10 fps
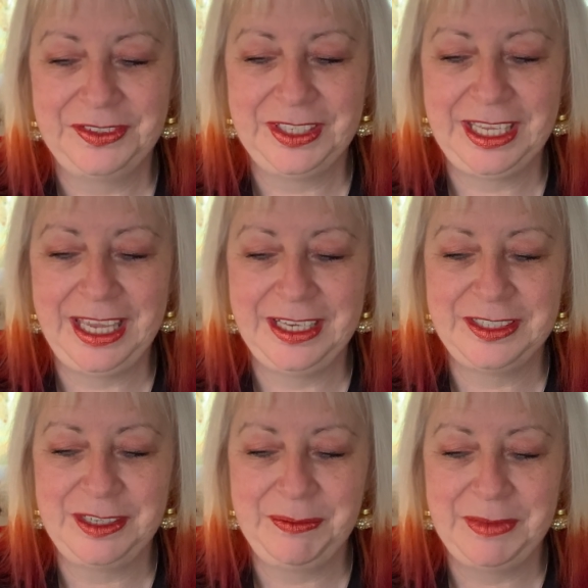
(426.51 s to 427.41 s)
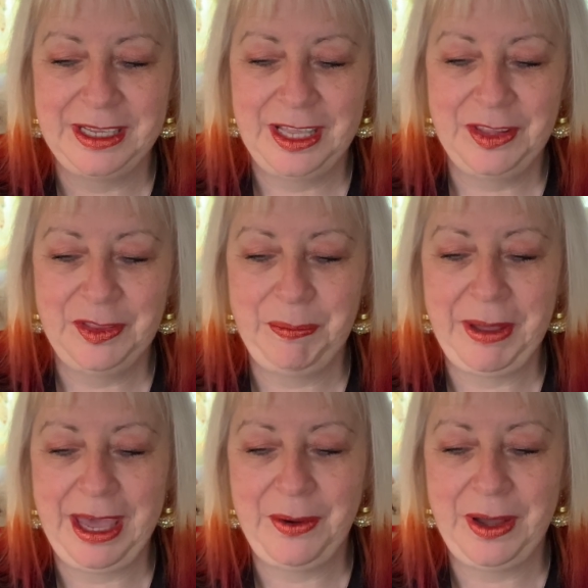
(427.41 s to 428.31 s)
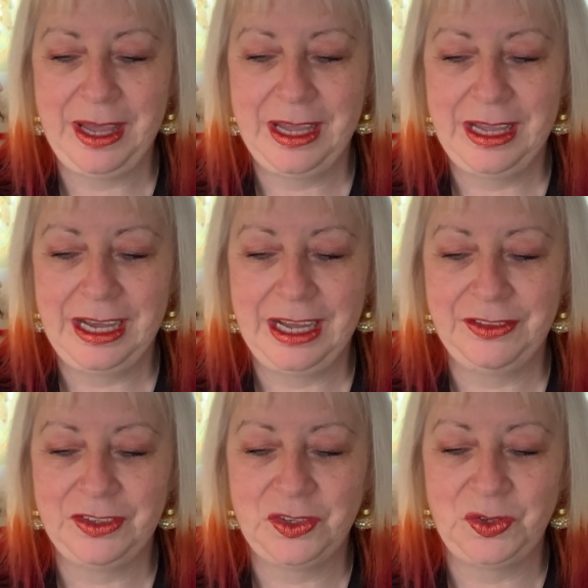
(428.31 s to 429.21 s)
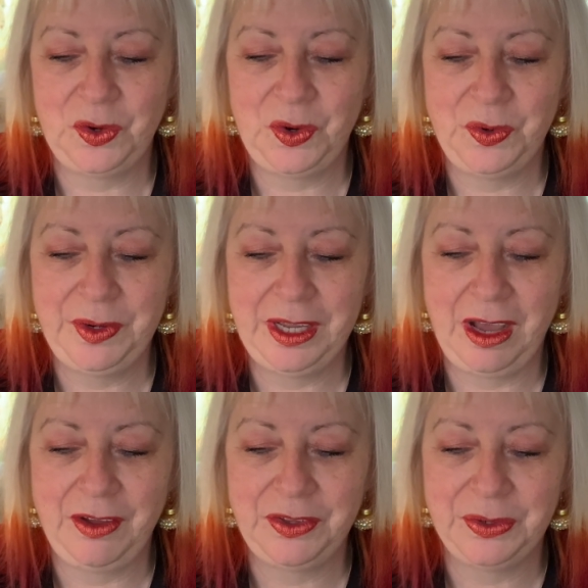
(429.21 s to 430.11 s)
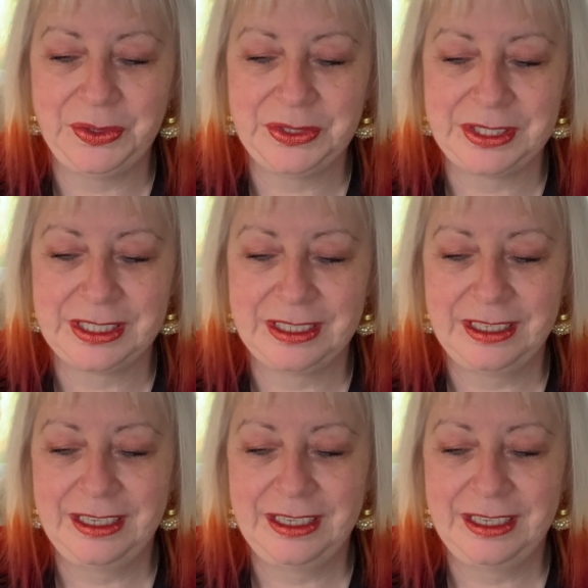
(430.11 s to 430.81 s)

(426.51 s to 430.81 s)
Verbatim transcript: The kingdom, the power, and the glory are yours,